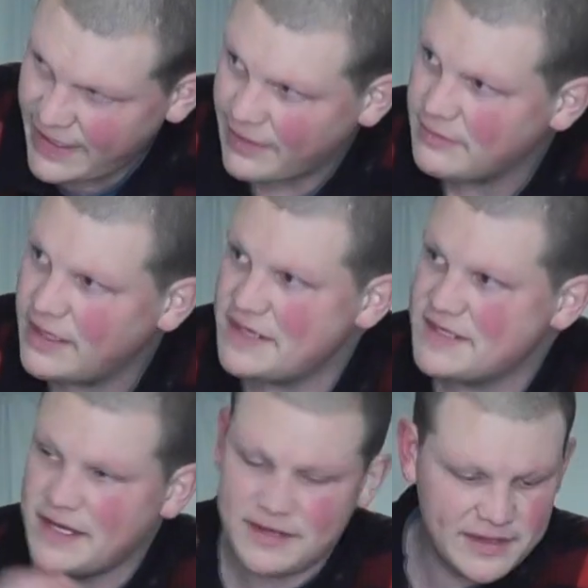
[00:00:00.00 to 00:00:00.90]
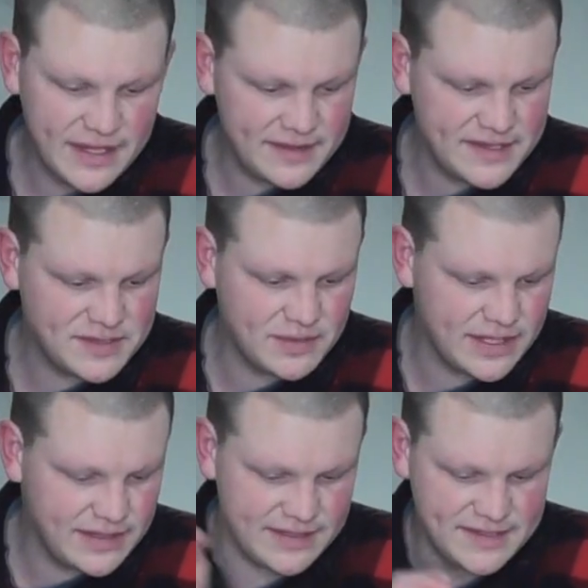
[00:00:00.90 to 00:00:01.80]
yeah, I decided to get this
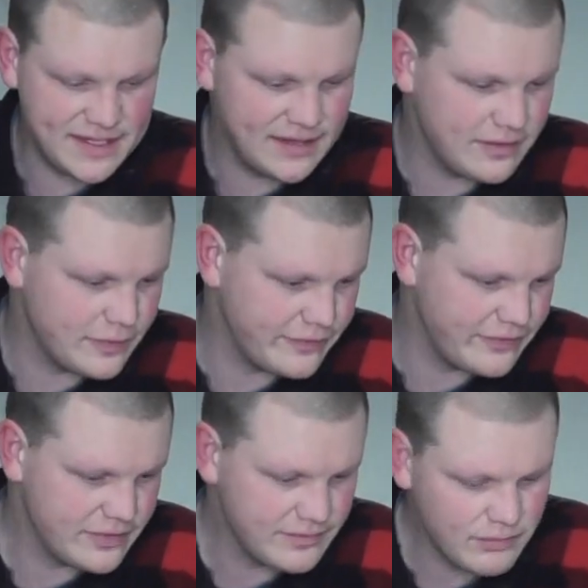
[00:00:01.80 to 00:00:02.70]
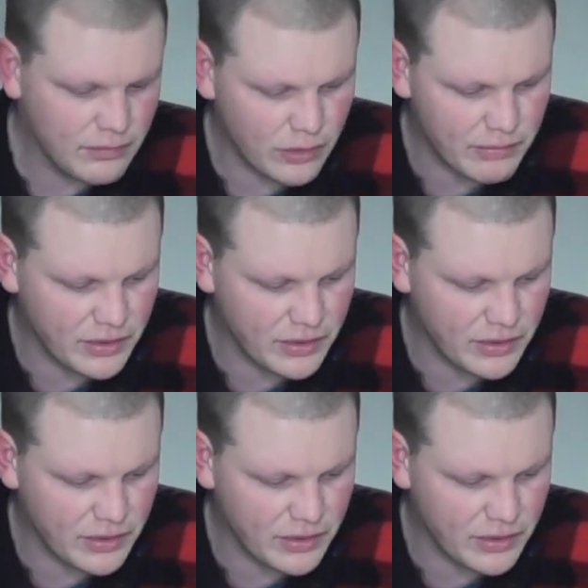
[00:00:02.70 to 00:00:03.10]
one instead of more